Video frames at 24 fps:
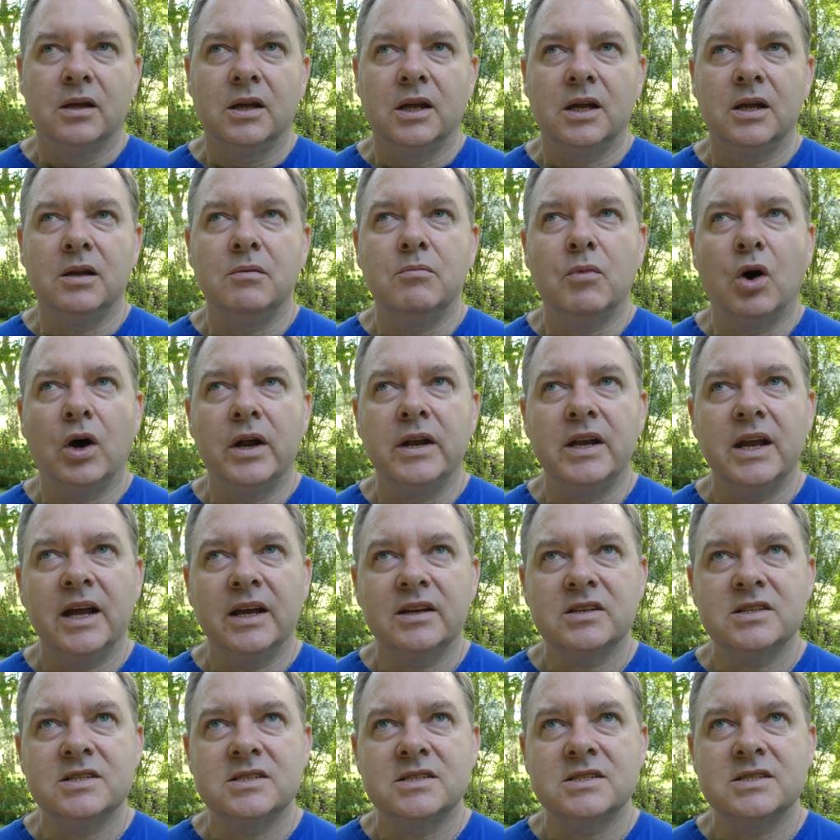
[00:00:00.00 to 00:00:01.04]
in my
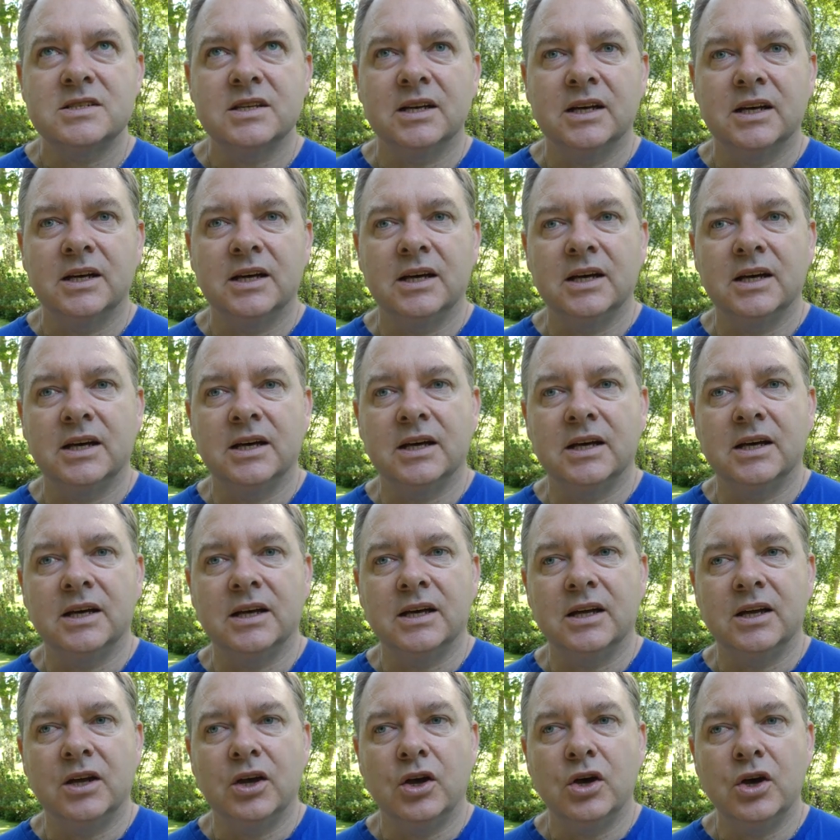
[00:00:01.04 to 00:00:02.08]
next
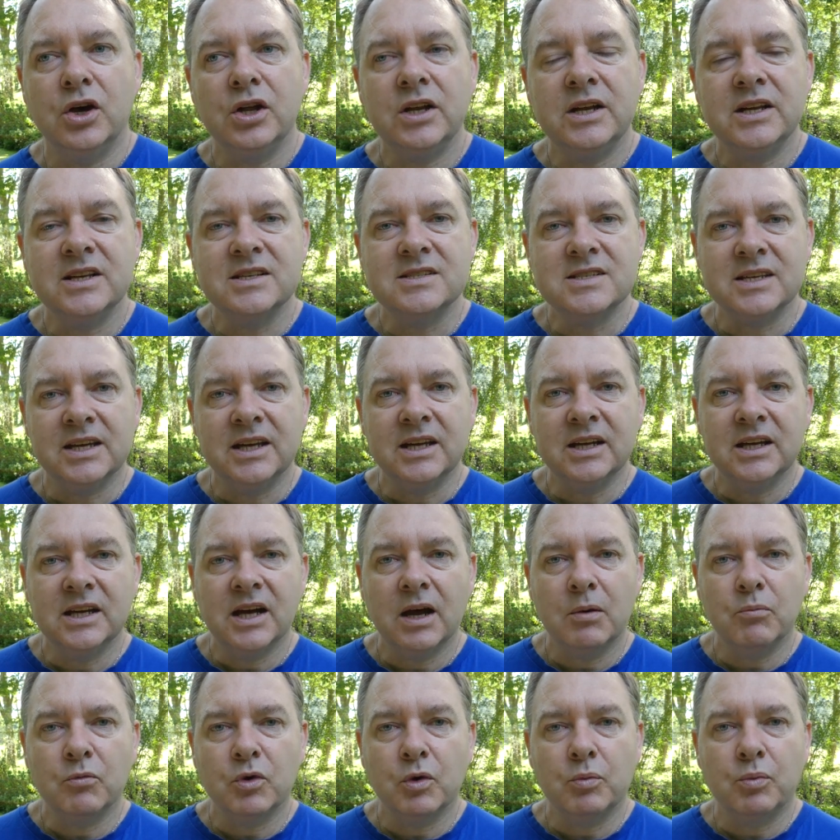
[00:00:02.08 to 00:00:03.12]
earnings
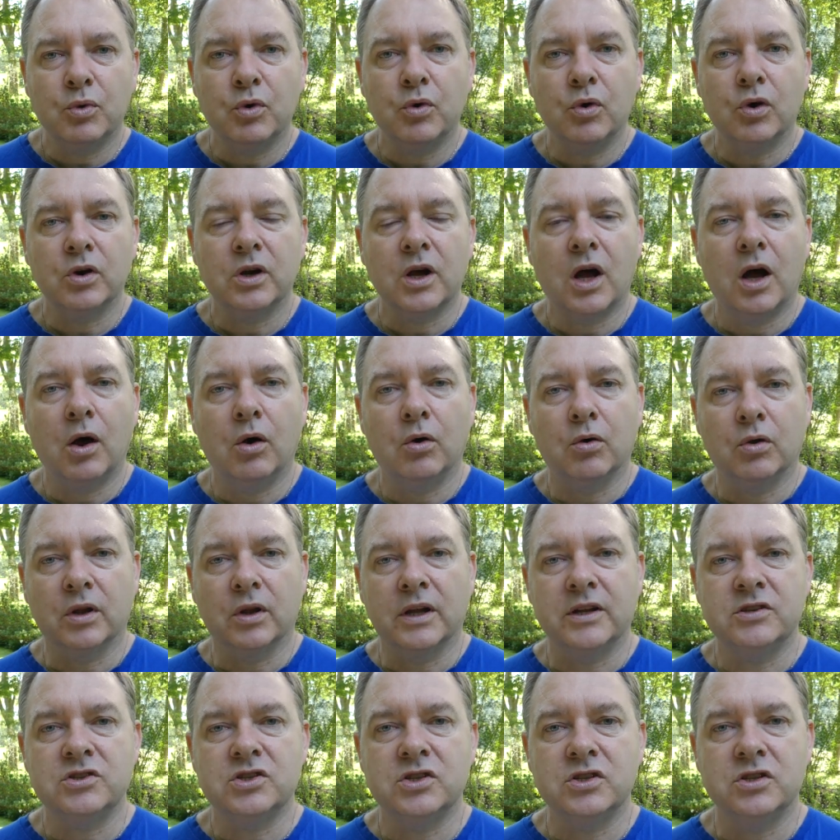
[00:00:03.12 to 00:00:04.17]
income report, I'll
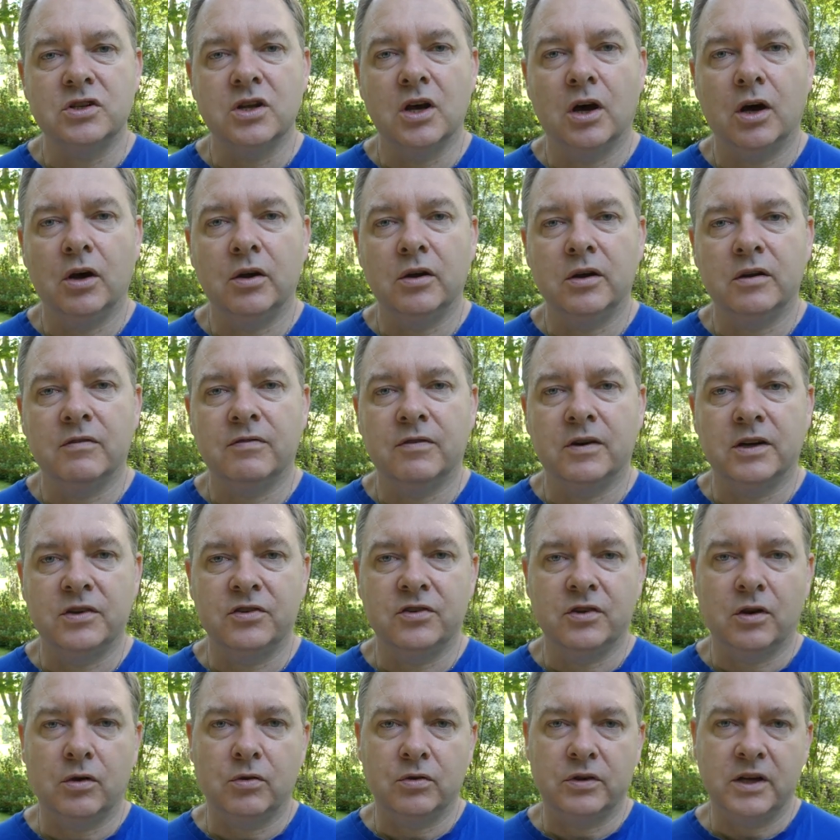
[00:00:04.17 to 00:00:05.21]
let you know if I
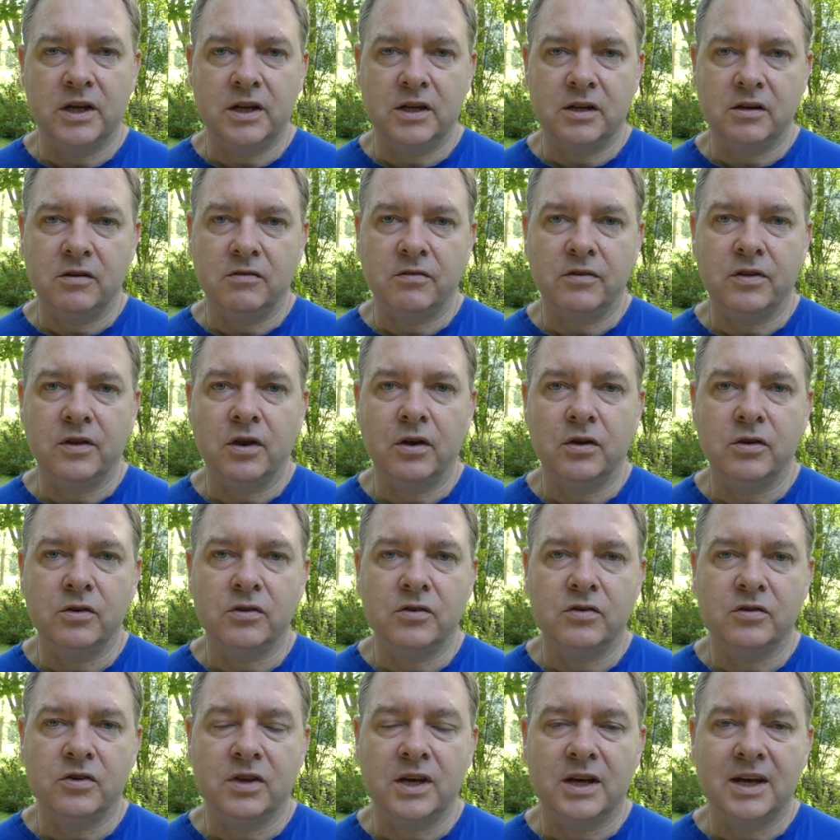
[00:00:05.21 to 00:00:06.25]
sold any of
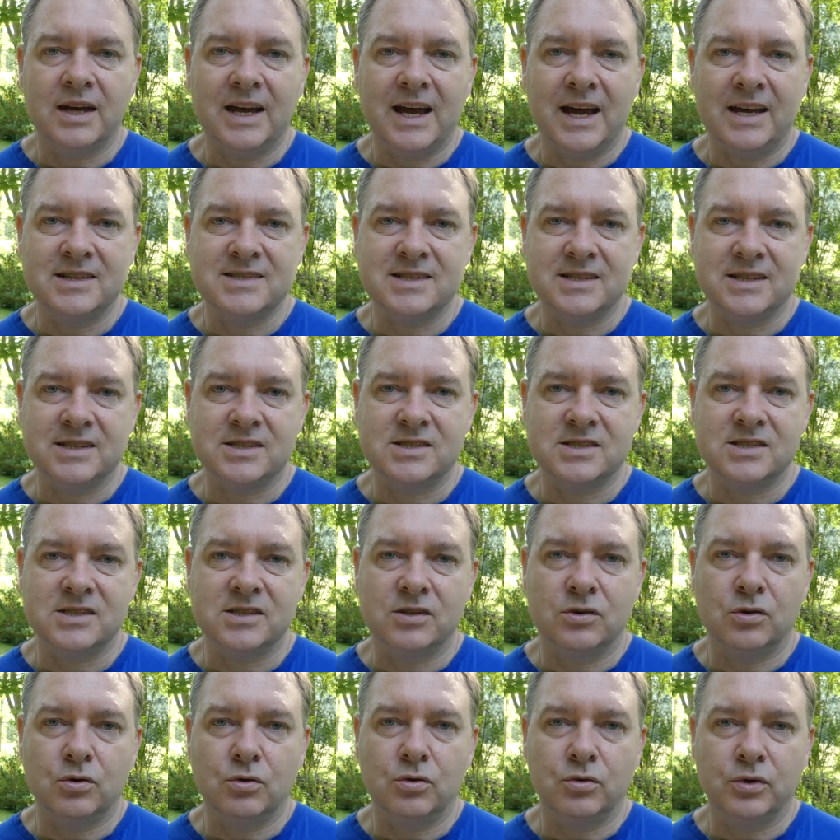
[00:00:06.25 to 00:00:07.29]
those assets
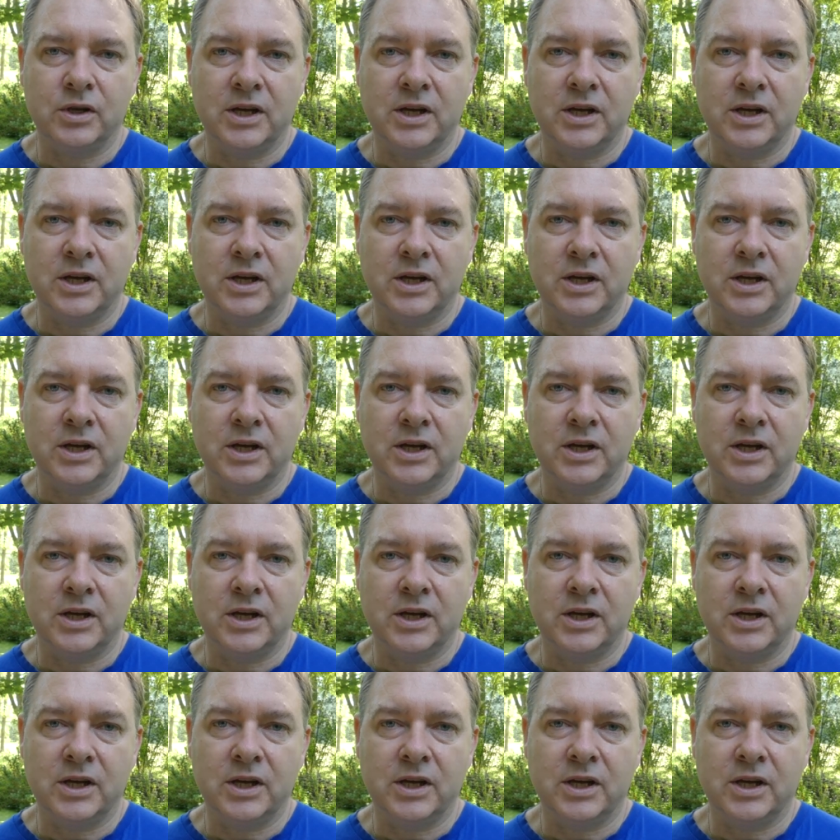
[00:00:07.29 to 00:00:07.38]
at all